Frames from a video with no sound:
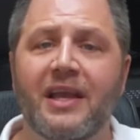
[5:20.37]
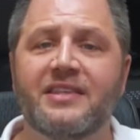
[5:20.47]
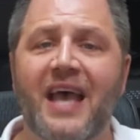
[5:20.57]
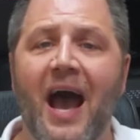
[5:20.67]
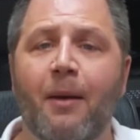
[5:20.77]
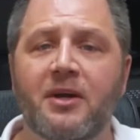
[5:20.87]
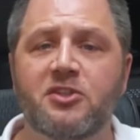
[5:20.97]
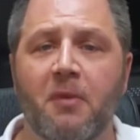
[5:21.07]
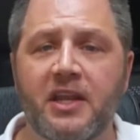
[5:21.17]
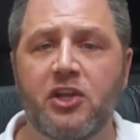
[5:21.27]
is how
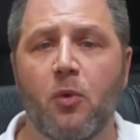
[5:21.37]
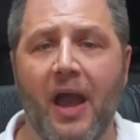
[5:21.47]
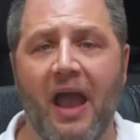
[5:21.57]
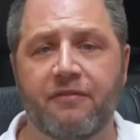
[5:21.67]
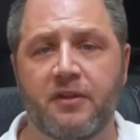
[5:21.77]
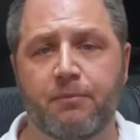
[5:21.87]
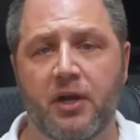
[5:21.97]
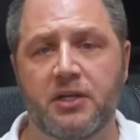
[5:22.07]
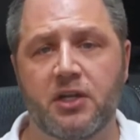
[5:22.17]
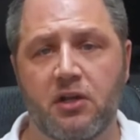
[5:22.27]
much money do I have to
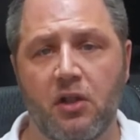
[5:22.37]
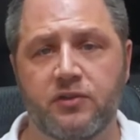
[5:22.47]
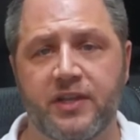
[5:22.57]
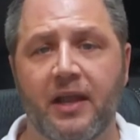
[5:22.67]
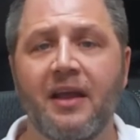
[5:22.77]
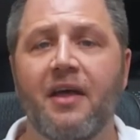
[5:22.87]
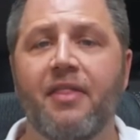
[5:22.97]
bring to closing?